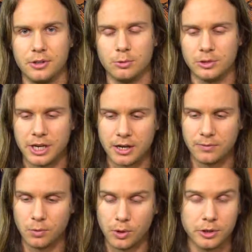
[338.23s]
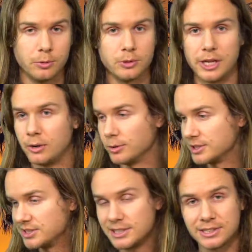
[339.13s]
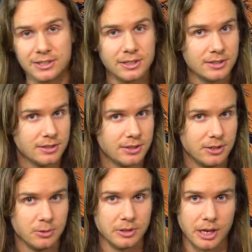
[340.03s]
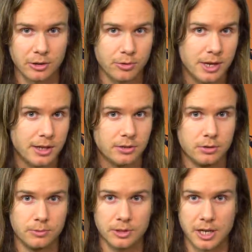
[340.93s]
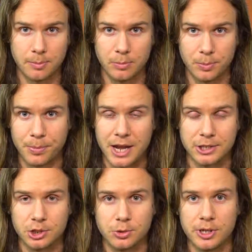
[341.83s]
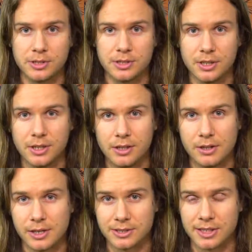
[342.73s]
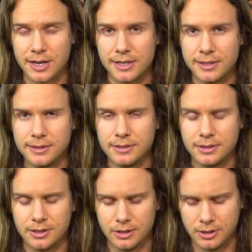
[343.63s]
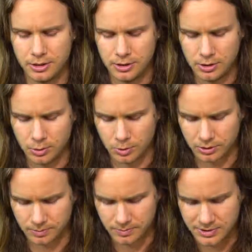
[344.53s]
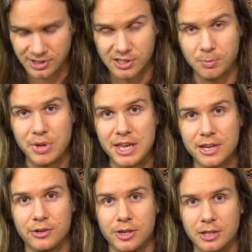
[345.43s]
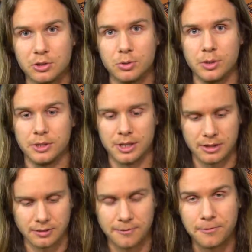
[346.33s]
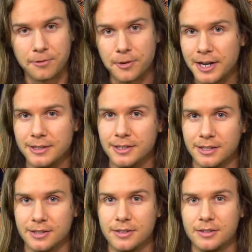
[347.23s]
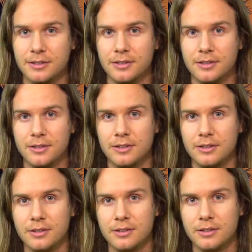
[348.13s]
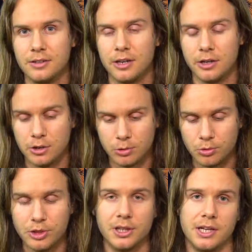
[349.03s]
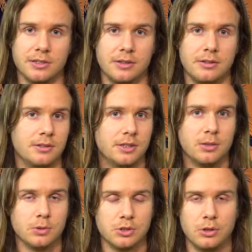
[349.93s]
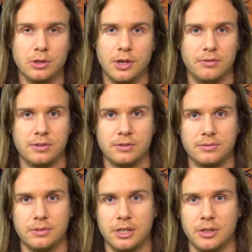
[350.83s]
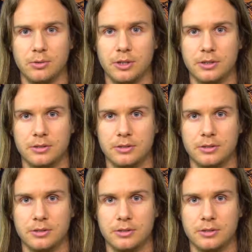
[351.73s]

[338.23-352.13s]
You will not avoid it, you will not resist it, you will not create, you will not perpetuate the anxiety. You will disappear into it and friend it. And you will realize that it was all love anyway.